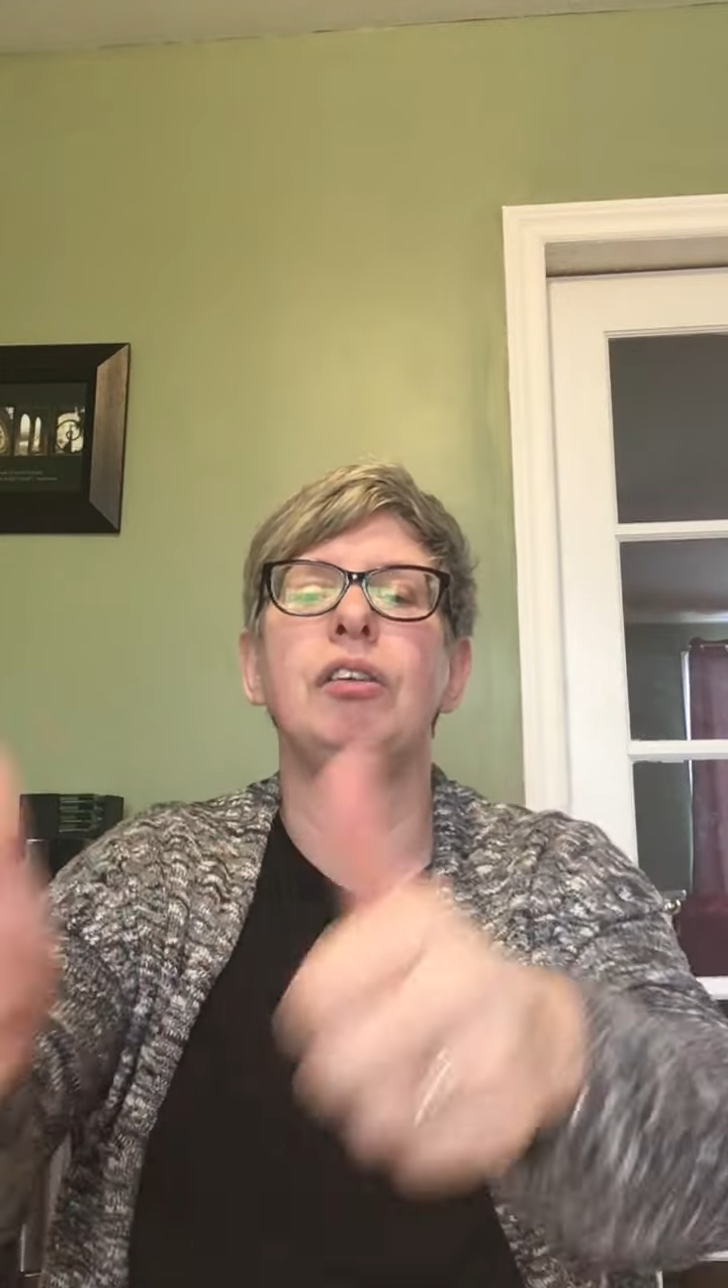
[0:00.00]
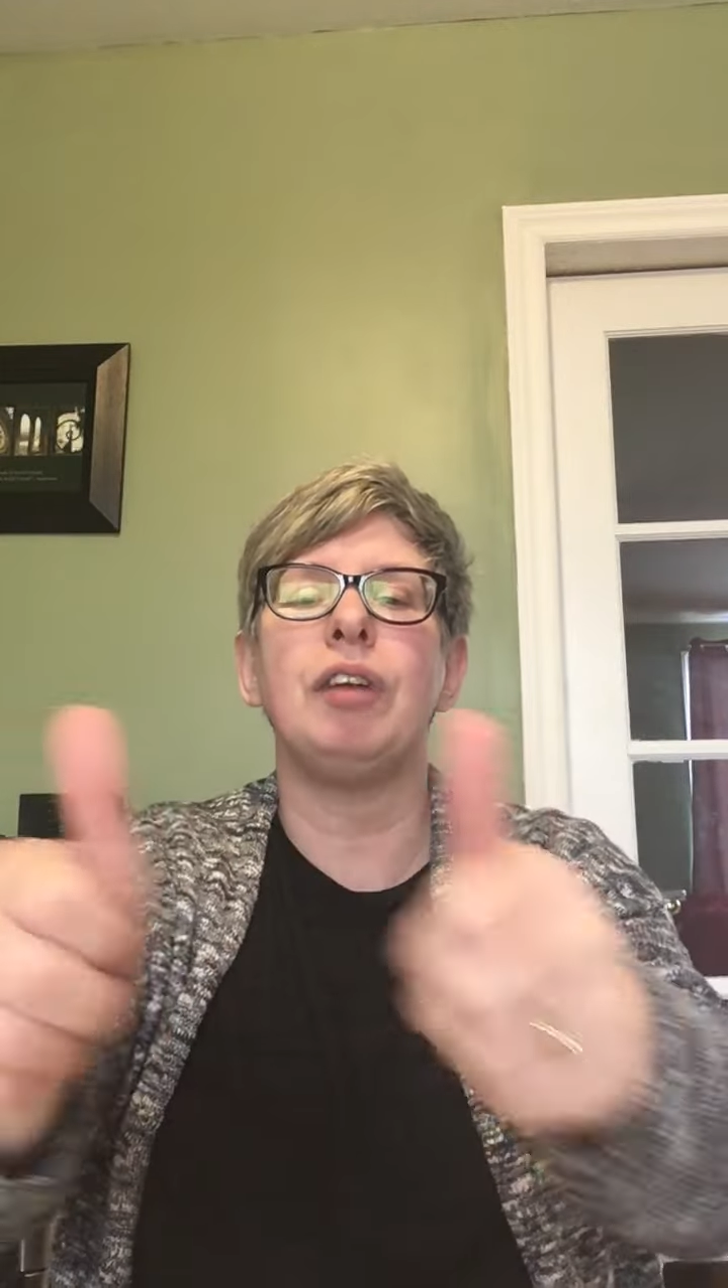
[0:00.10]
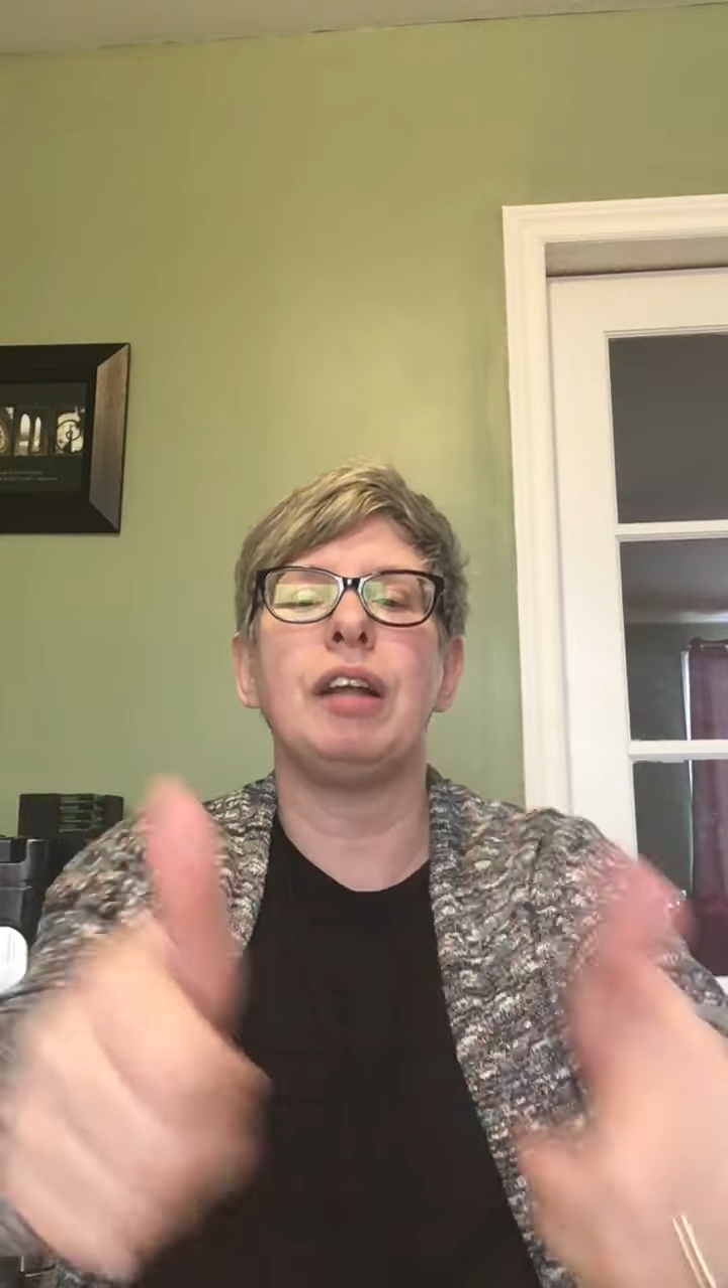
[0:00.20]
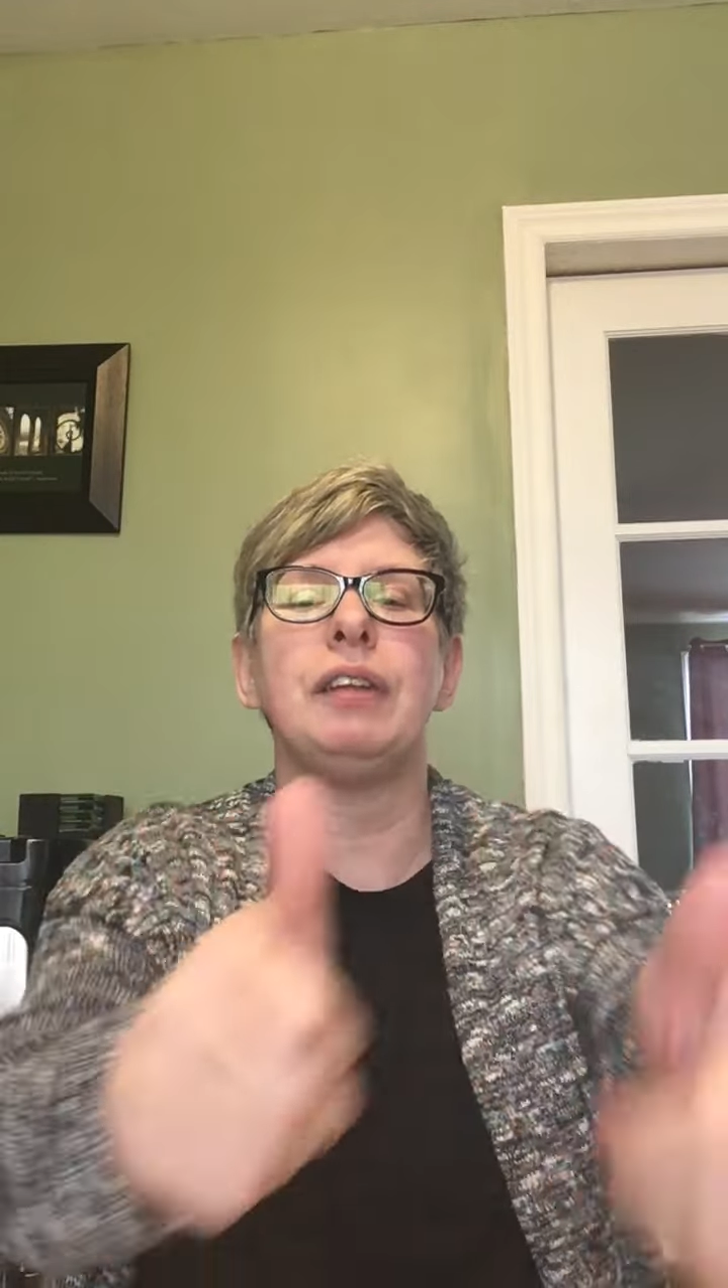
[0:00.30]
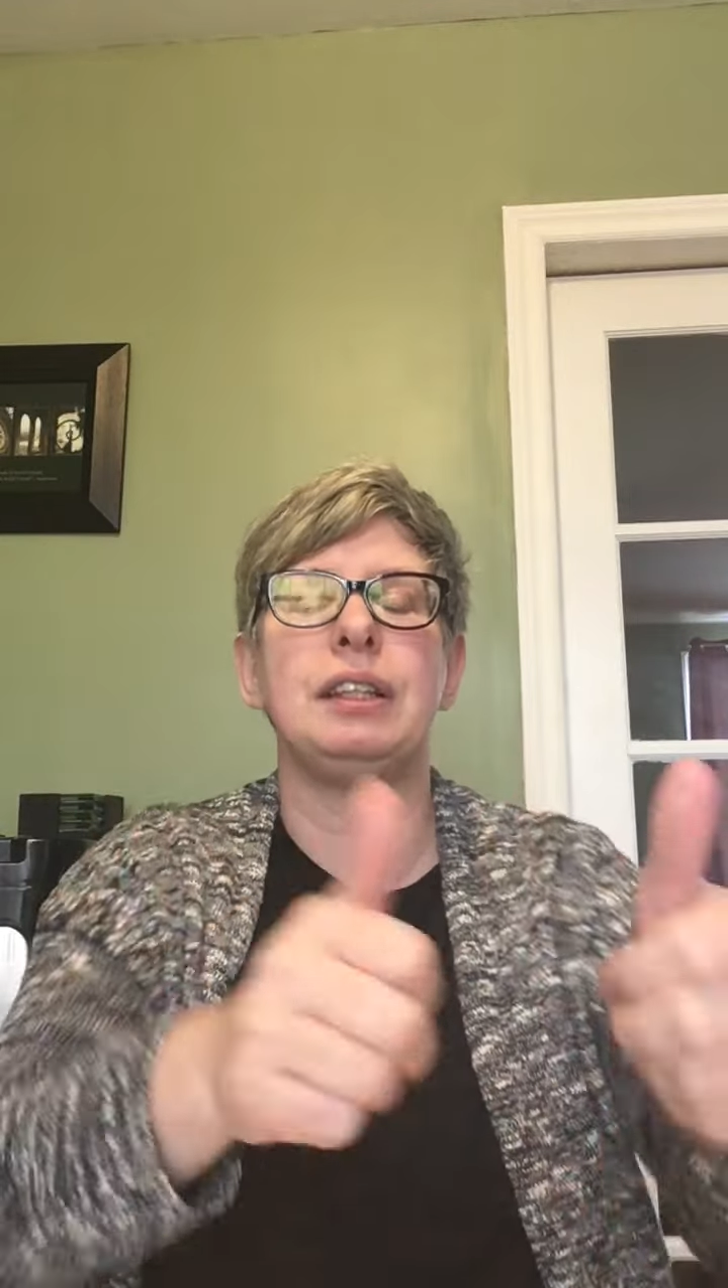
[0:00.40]

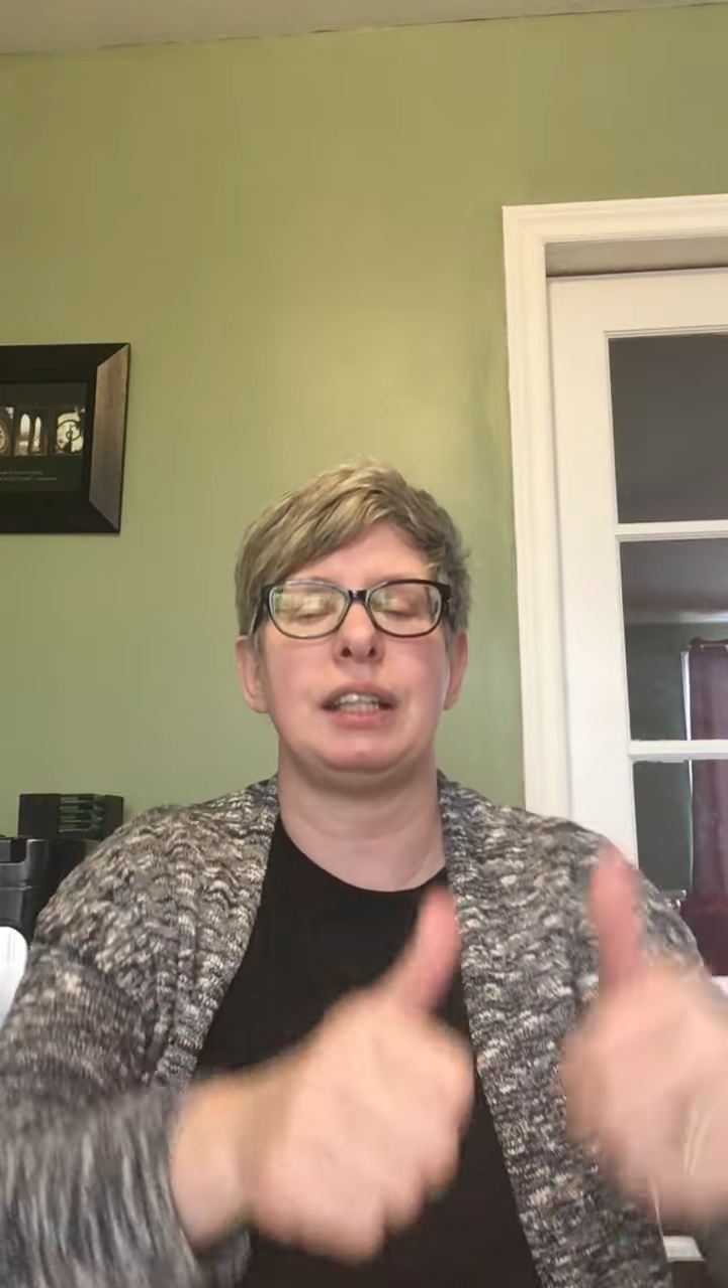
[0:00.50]
around the